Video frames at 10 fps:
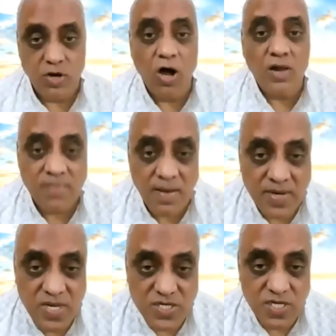All
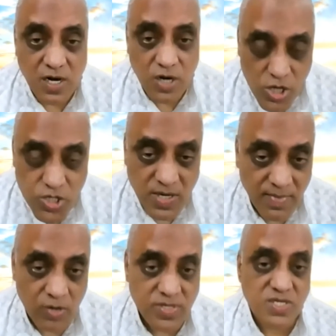memories are lost
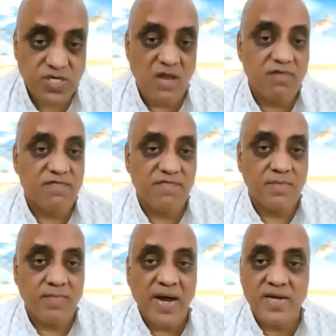about the self.
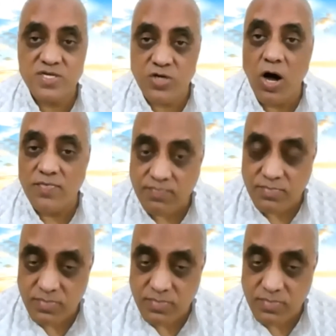The mind is gone.